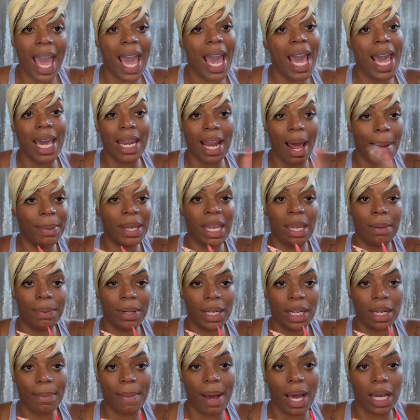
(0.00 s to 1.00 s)
and I'm
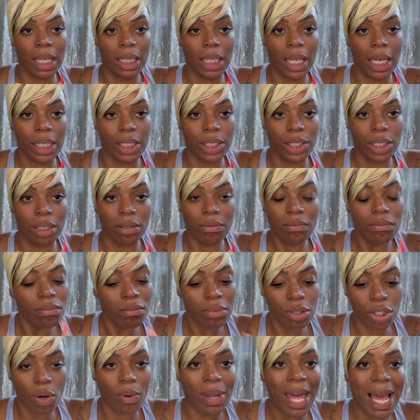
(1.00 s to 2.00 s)
keeping it in my collection.
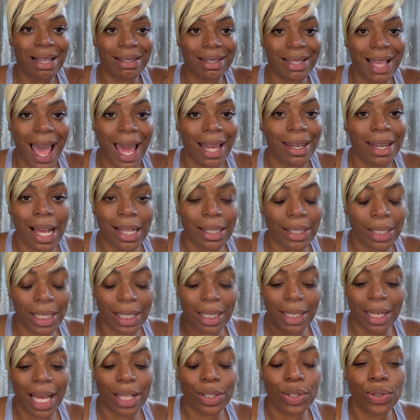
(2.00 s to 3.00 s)
So that's that, and that's
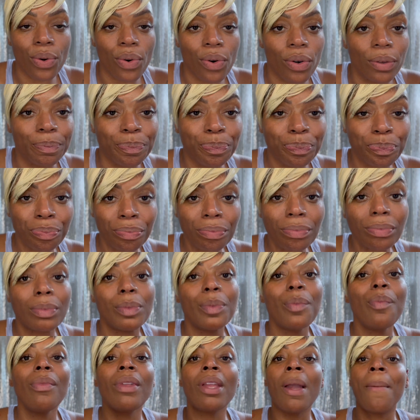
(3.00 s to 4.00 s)
it, and that's all.
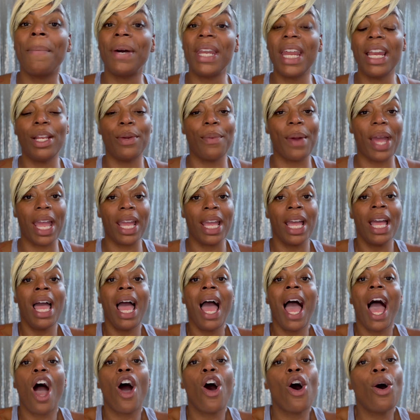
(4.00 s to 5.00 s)
But anyway,
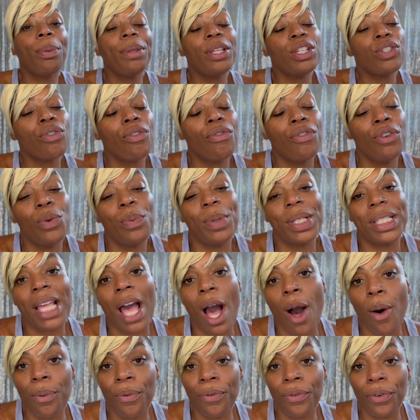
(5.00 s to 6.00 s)
I hope this review was
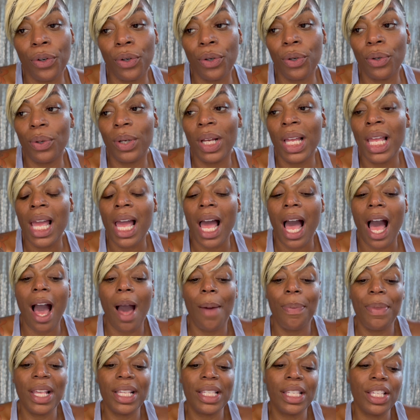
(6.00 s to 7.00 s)
helpful.
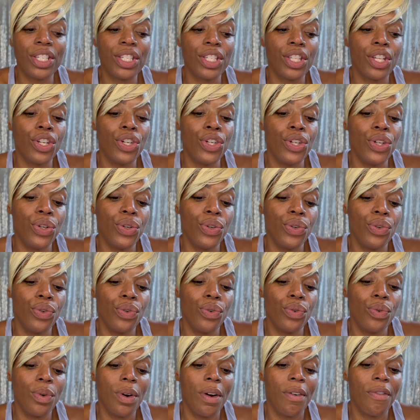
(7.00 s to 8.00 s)
This is the
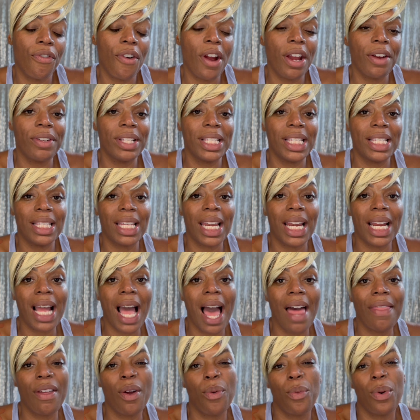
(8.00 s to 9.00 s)
new fragrances that I
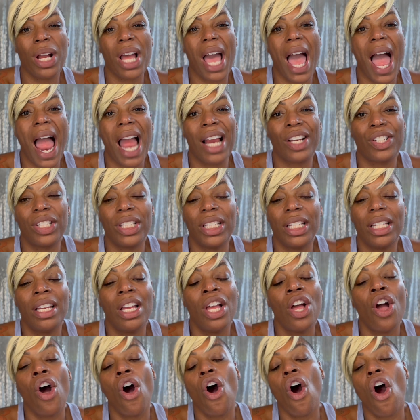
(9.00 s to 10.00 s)
got that were actually
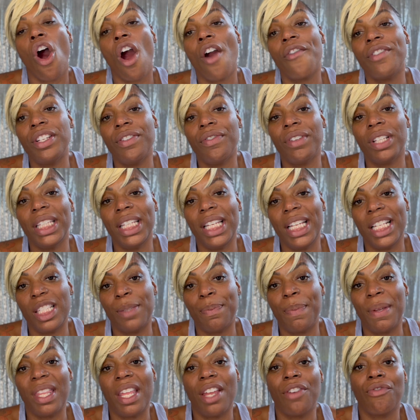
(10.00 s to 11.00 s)
already
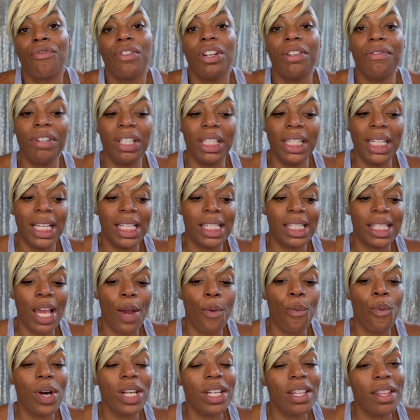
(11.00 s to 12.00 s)
released, but then re-released,
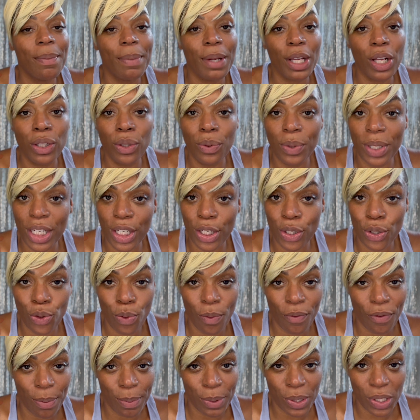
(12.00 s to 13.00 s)
and one of them included a
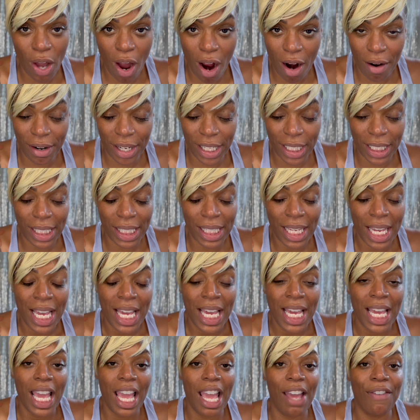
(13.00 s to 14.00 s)
dupe from Zara's.
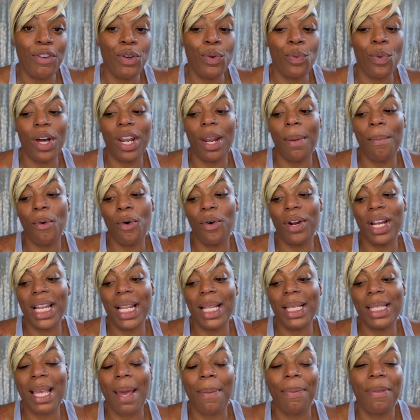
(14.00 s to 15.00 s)
If you want a more
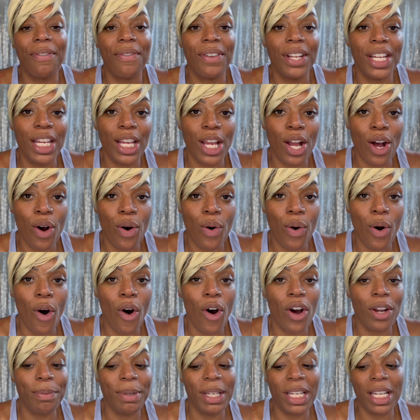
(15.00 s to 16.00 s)
in-depth video
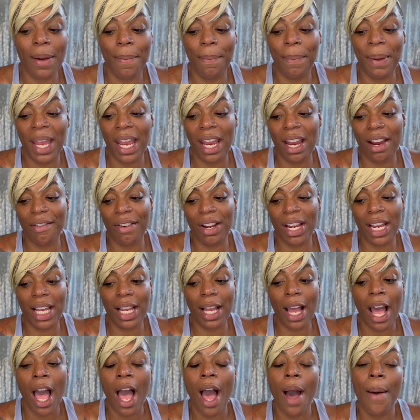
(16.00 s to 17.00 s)
on me
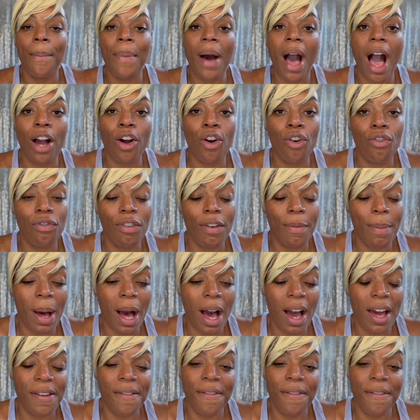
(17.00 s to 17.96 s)
comparing Paco Rabanne